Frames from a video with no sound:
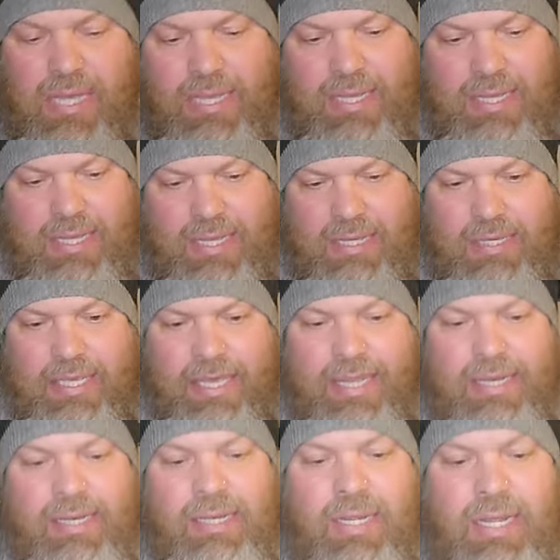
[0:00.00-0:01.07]
I,
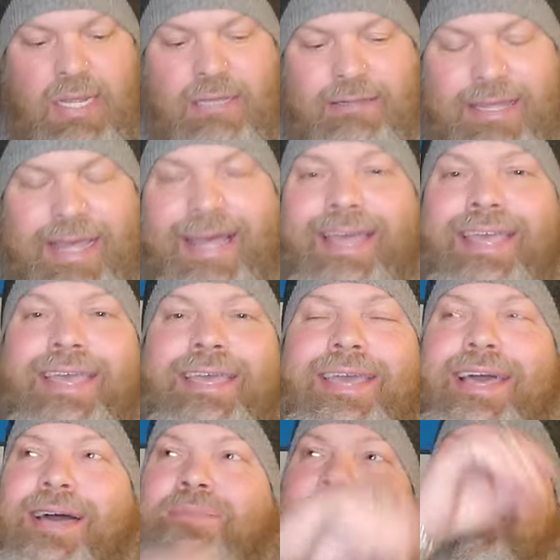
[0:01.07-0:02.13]
again,
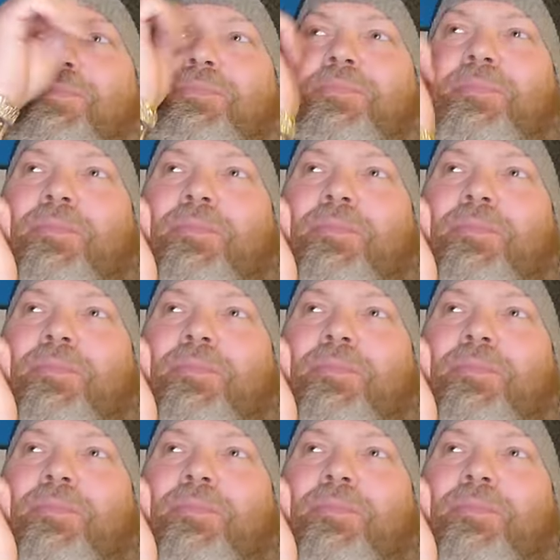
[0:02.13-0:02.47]
I am